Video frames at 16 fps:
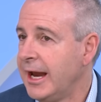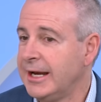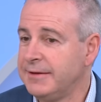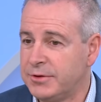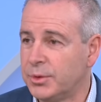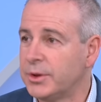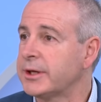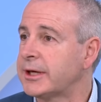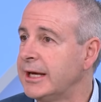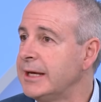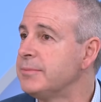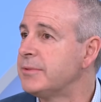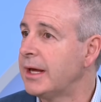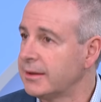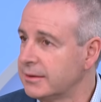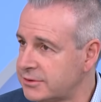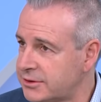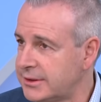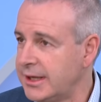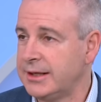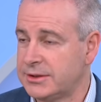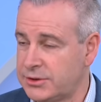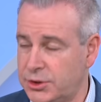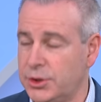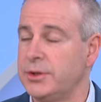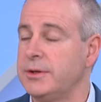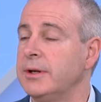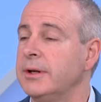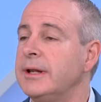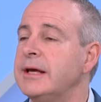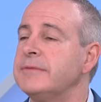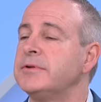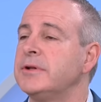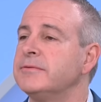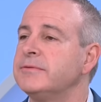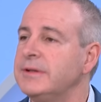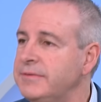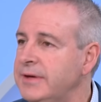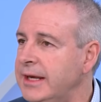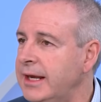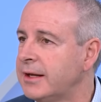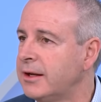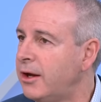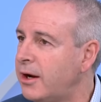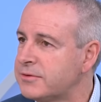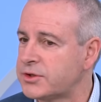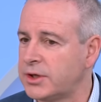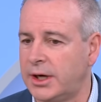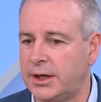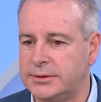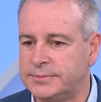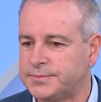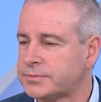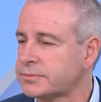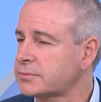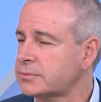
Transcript: and if you want to keep that certain level of living and lifestyle,